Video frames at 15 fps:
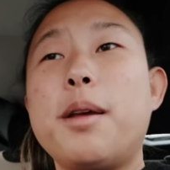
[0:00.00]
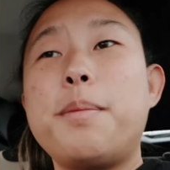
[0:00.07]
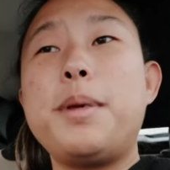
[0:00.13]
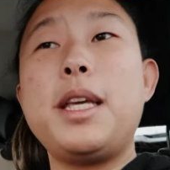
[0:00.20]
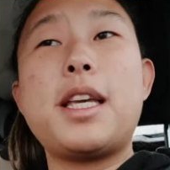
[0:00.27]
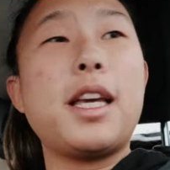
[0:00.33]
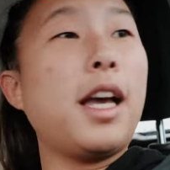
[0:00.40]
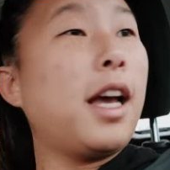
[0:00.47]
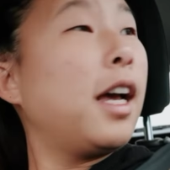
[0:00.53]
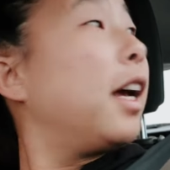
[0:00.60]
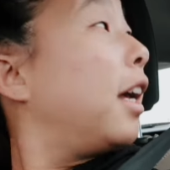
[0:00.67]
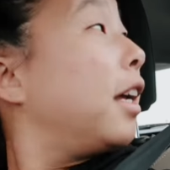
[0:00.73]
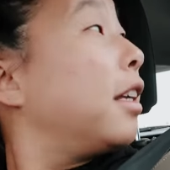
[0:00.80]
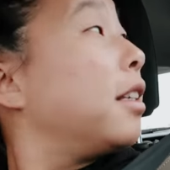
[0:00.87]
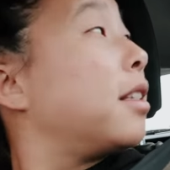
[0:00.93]

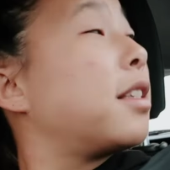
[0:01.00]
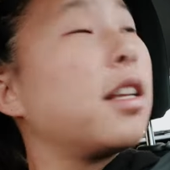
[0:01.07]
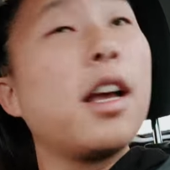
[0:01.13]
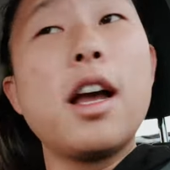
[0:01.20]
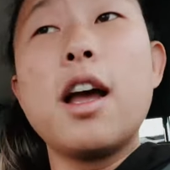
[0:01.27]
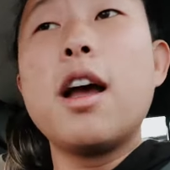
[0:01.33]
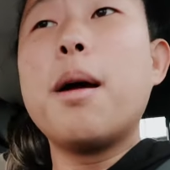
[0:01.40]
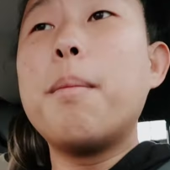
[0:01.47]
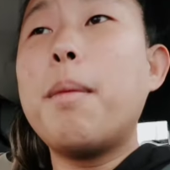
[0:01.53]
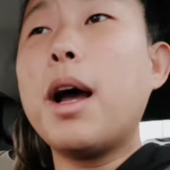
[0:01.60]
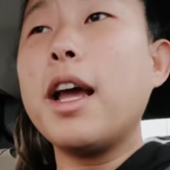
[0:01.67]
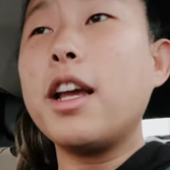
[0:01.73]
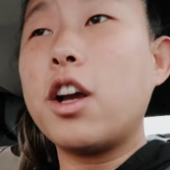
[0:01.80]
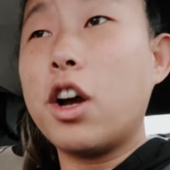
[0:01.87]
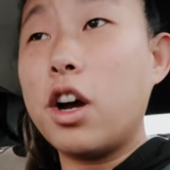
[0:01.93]
because
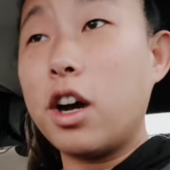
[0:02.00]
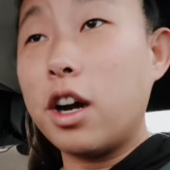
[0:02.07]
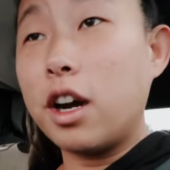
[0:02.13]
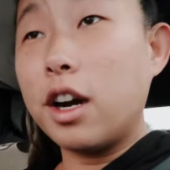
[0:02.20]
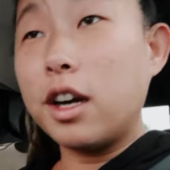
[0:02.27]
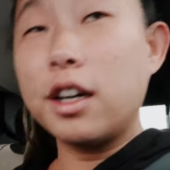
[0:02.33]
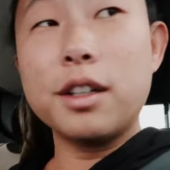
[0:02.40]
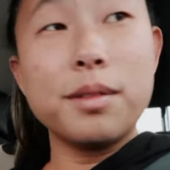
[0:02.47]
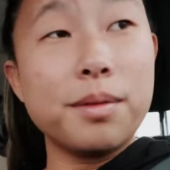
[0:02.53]
my car